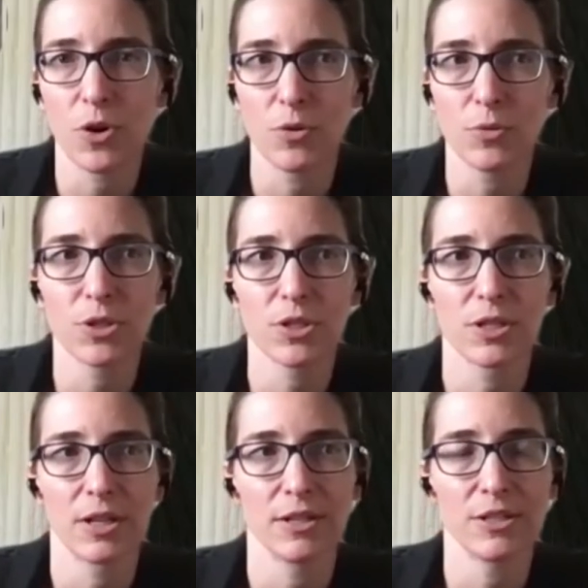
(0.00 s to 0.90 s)
coats,
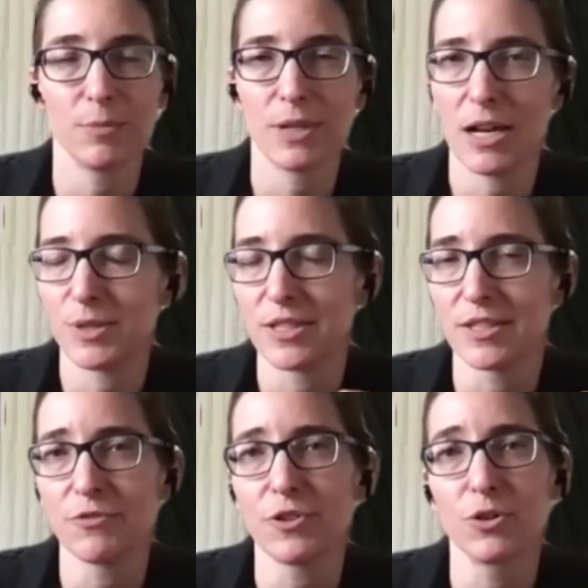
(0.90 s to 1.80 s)
uh, sometimes it's
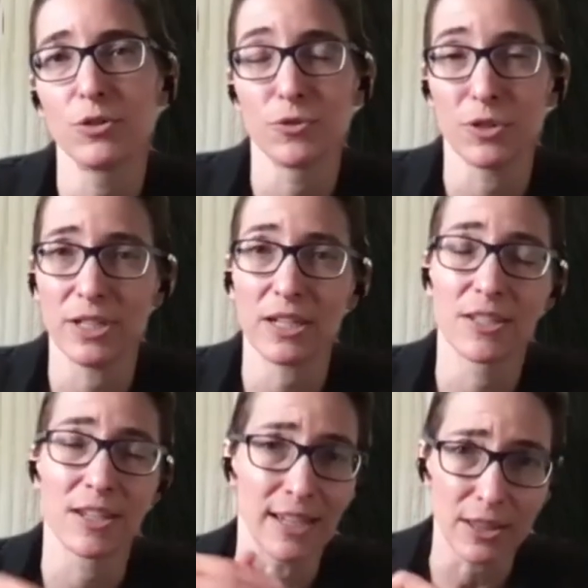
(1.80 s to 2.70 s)
difficult for ticks
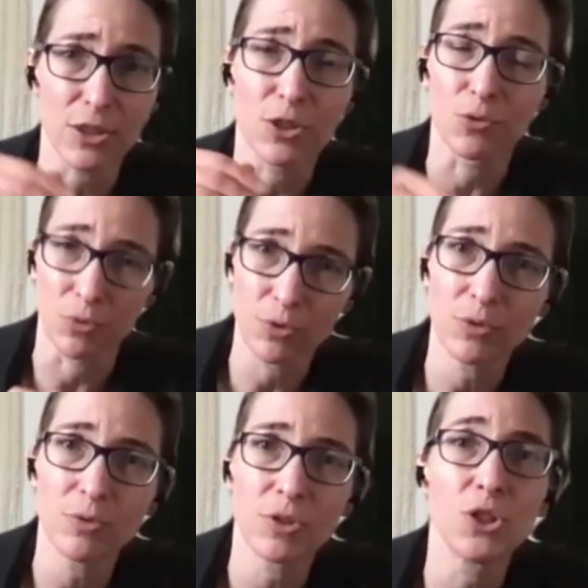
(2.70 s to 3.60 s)
to get
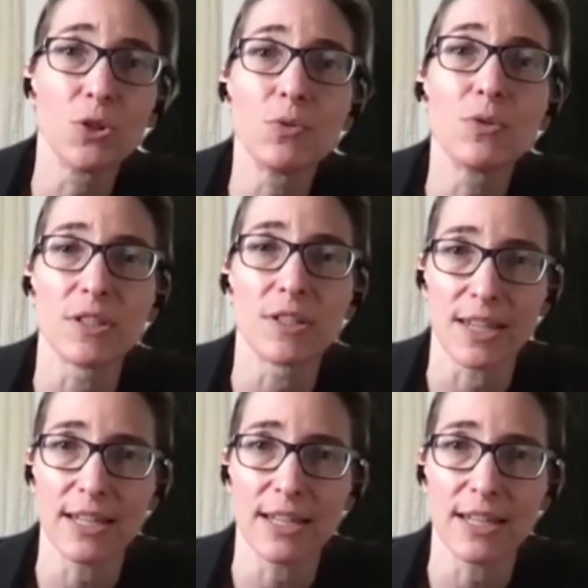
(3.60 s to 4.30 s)
through to the oh, skin.